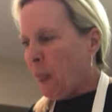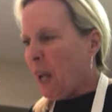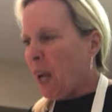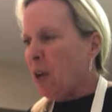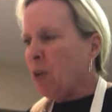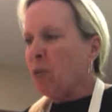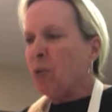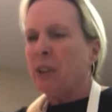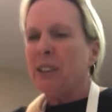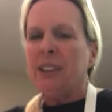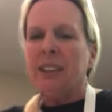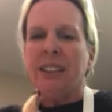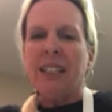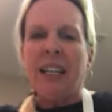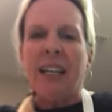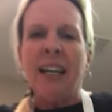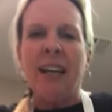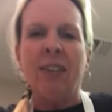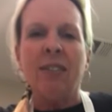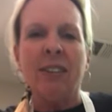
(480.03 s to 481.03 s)
I'll rinse
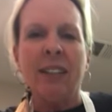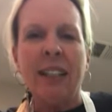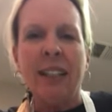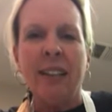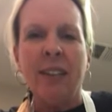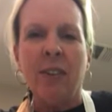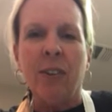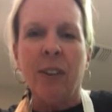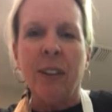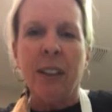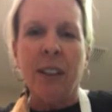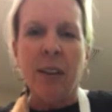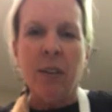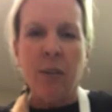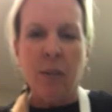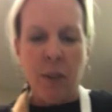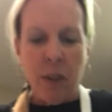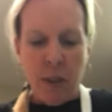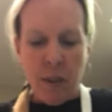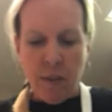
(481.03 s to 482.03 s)
that out later and
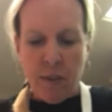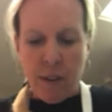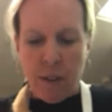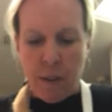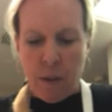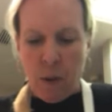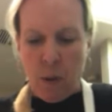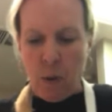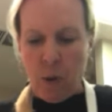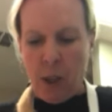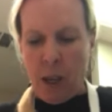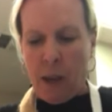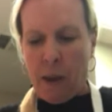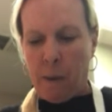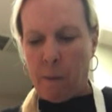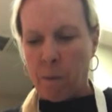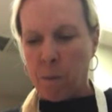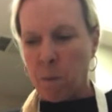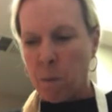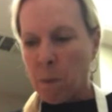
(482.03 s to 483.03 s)
get rid of it.
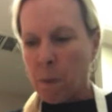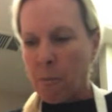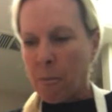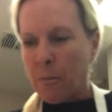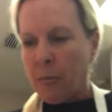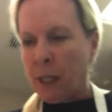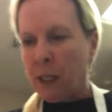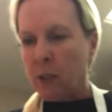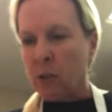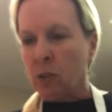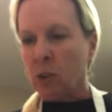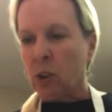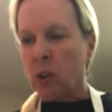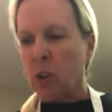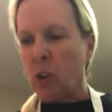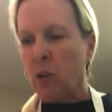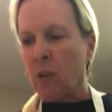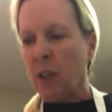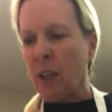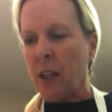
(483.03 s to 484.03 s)
Okay.
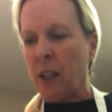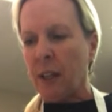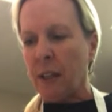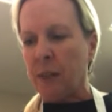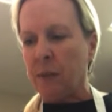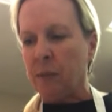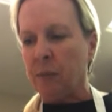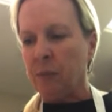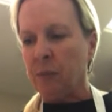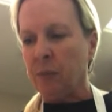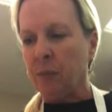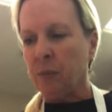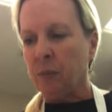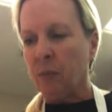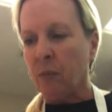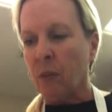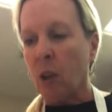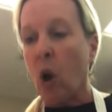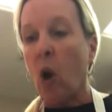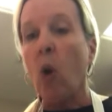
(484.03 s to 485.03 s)
So then,
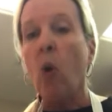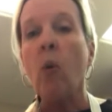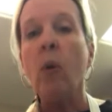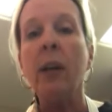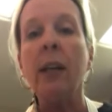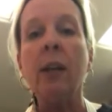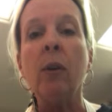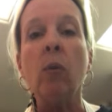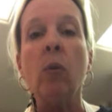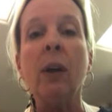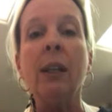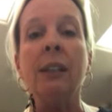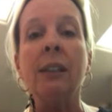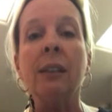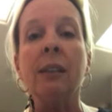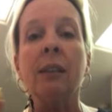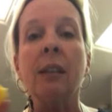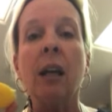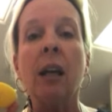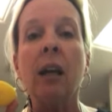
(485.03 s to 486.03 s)
oh, and it
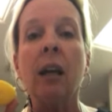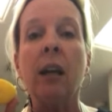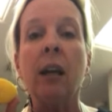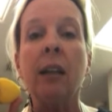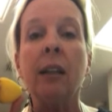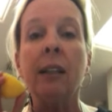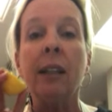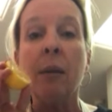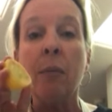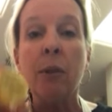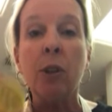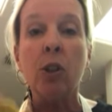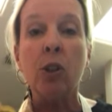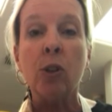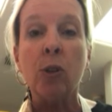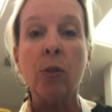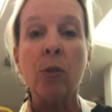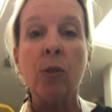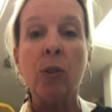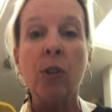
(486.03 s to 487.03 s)
wants lemon
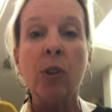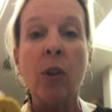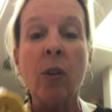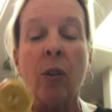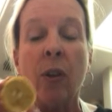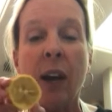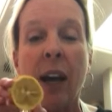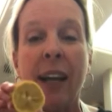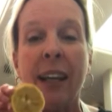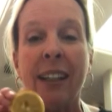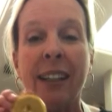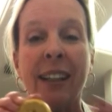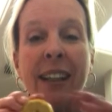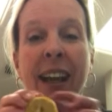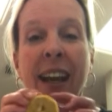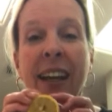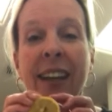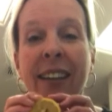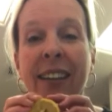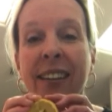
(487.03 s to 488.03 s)
juice. So I
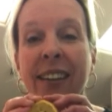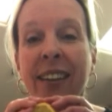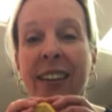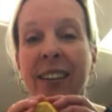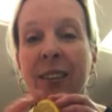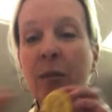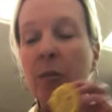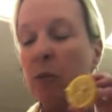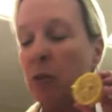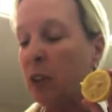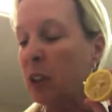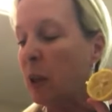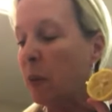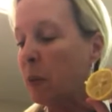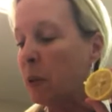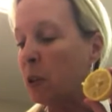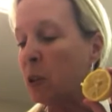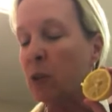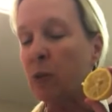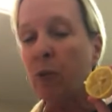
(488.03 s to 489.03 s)
cut
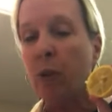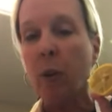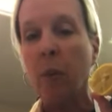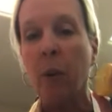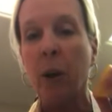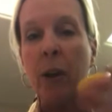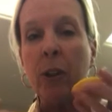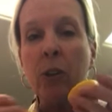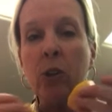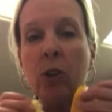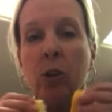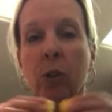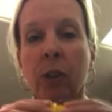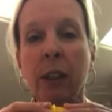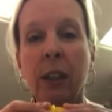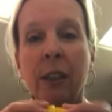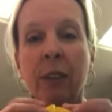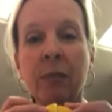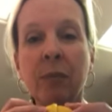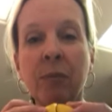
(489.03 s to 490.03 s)
lemons from our
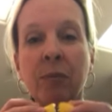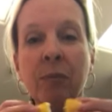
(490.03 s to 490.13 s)
tree.